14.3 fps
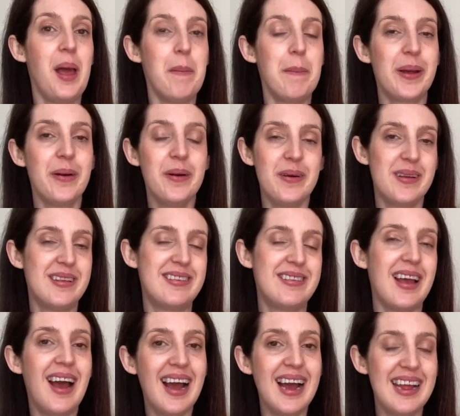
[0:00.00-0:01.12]
because
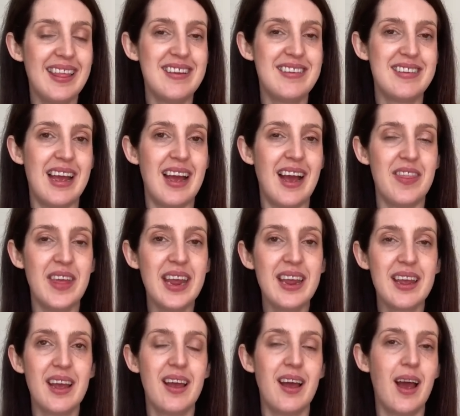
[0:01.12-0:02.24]
early this year, I
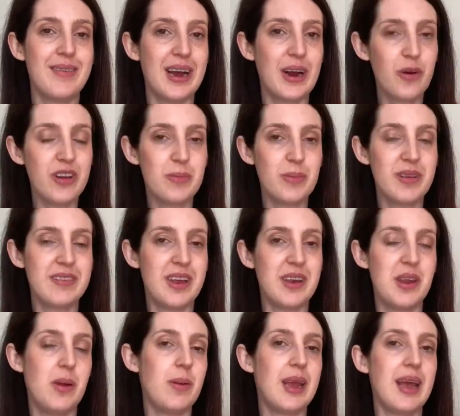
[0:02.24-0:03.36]
think around Christmas and
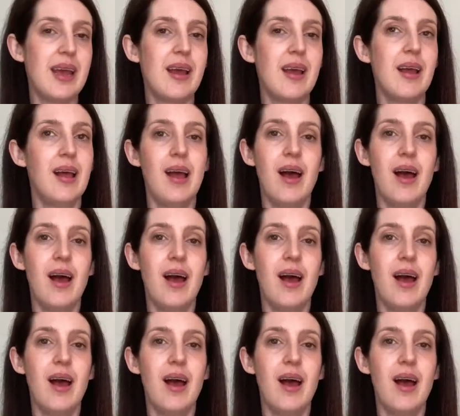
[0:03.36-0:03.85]
New Year,